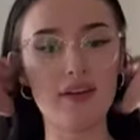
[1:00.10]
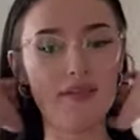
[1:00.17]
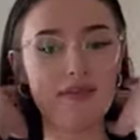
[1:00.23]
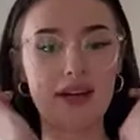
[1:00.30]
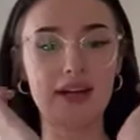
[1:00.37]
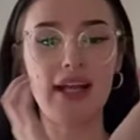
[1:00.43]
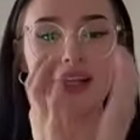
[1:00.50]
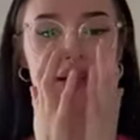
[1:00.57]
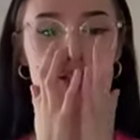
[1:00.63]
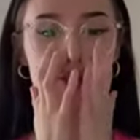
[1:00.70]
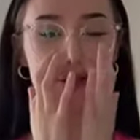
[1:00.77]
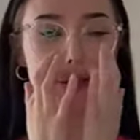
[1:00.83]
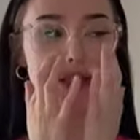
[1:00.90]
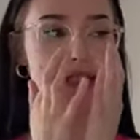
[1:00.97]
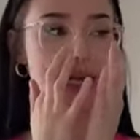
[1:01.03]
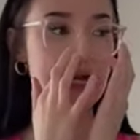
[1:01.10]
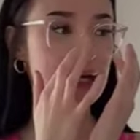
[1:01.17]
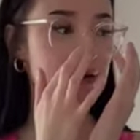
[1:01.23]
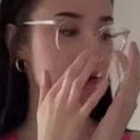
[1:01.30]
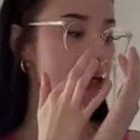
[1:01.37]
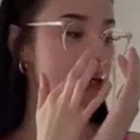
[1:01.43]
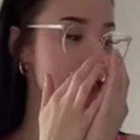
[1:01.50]
don't know if I like these shorts. I
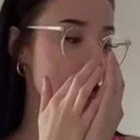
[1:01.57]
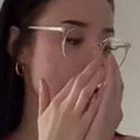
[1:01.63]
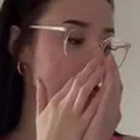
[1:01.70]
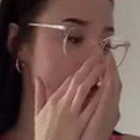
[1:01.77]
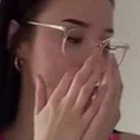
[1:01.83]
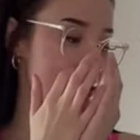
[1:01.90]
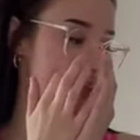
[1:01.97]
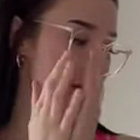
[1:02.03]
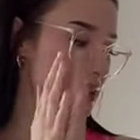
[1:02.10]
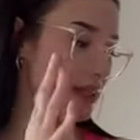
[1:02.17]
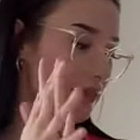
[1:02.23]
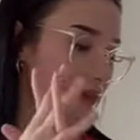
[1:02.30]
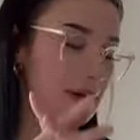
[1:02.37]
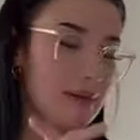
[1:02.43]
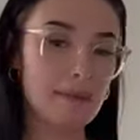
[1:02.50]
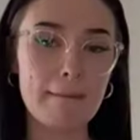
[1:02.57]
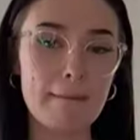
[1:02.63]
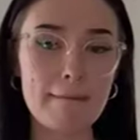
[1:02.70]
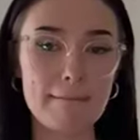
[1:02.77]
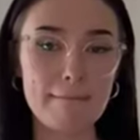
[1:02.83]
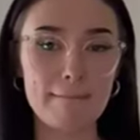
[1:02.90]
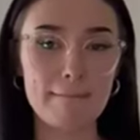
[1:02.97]
kind of want to change into different